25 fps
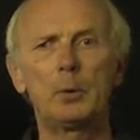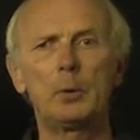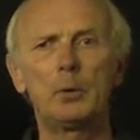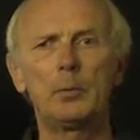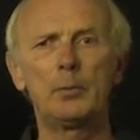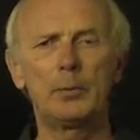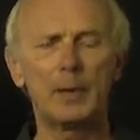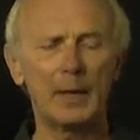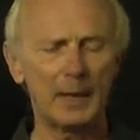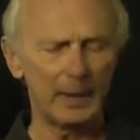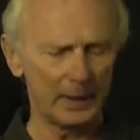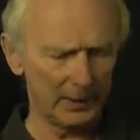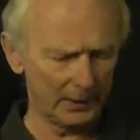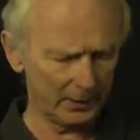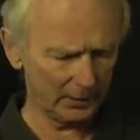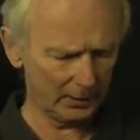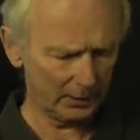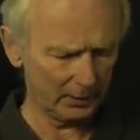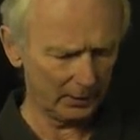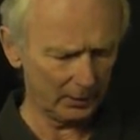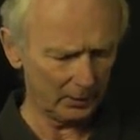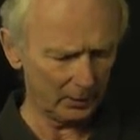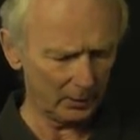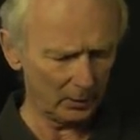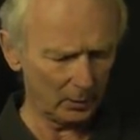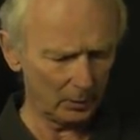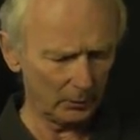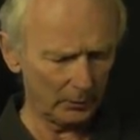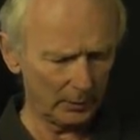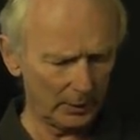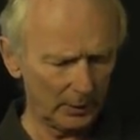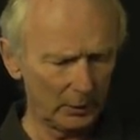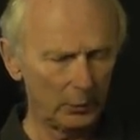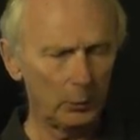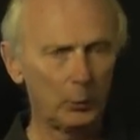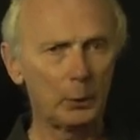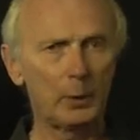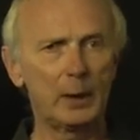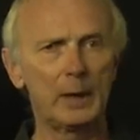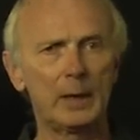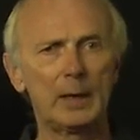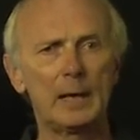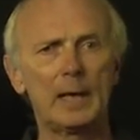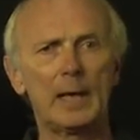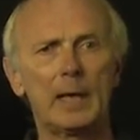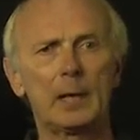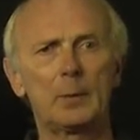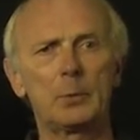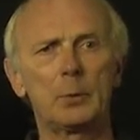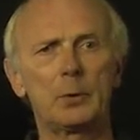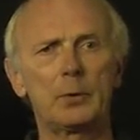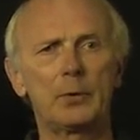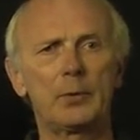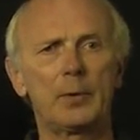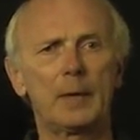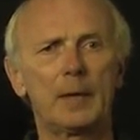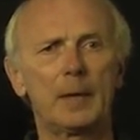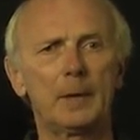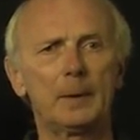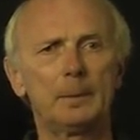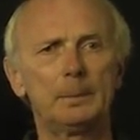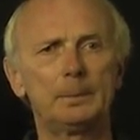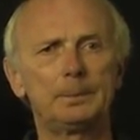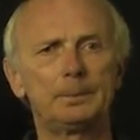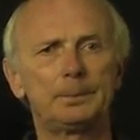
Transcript: profiles, how they look in the atmosphere.